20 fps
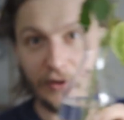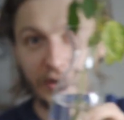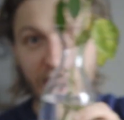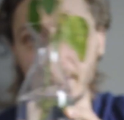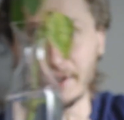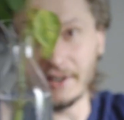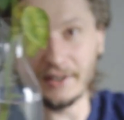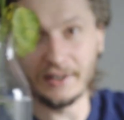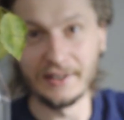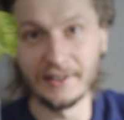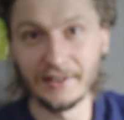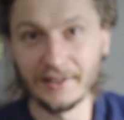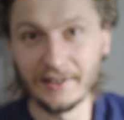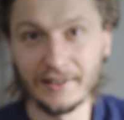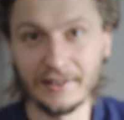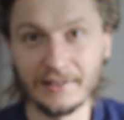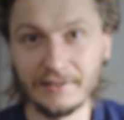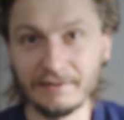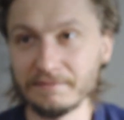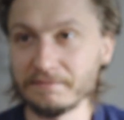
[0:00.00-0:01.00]
here.
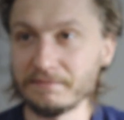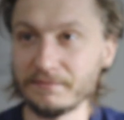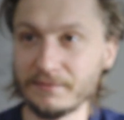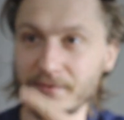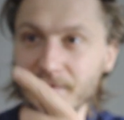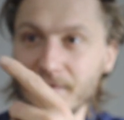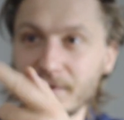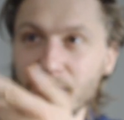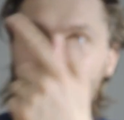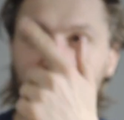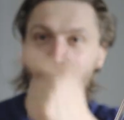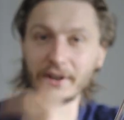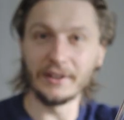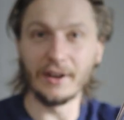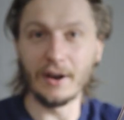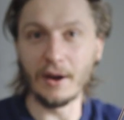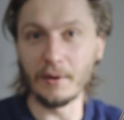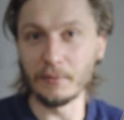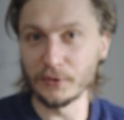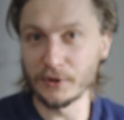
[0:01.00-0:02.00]
Right
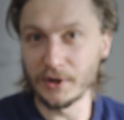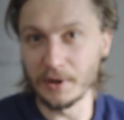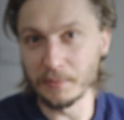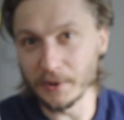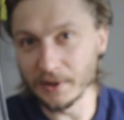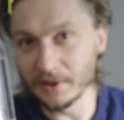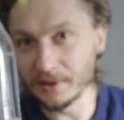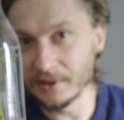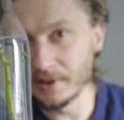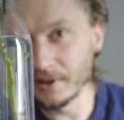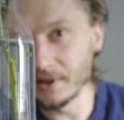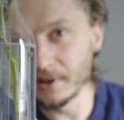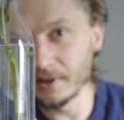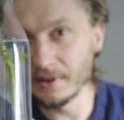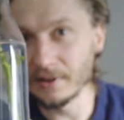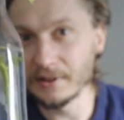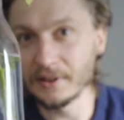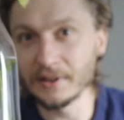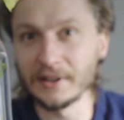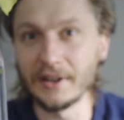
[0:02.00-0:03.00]
now I'm keeping
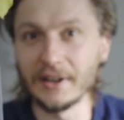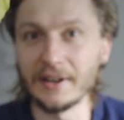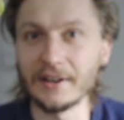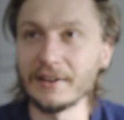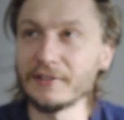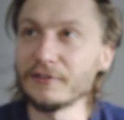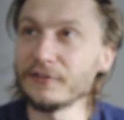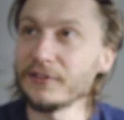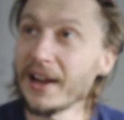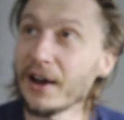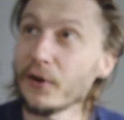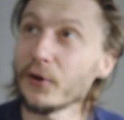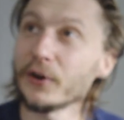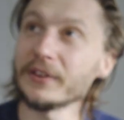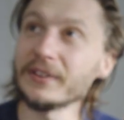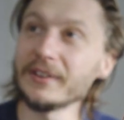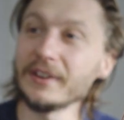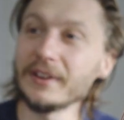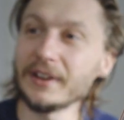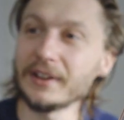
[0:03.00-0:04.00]
here the
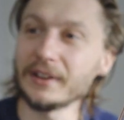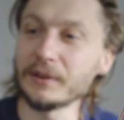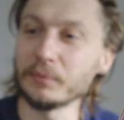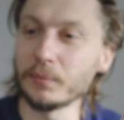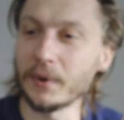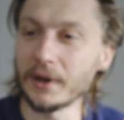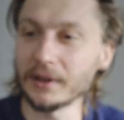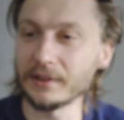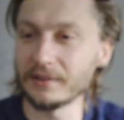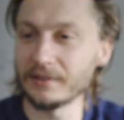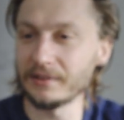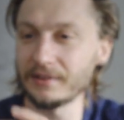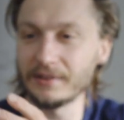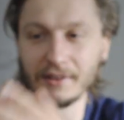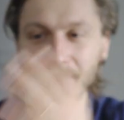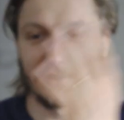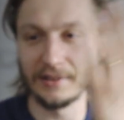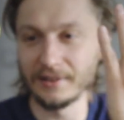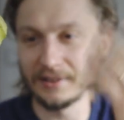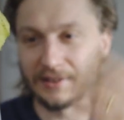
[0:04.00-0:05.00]
flowers in it, but
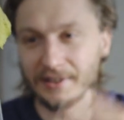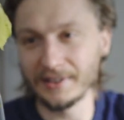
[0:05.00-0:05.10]
still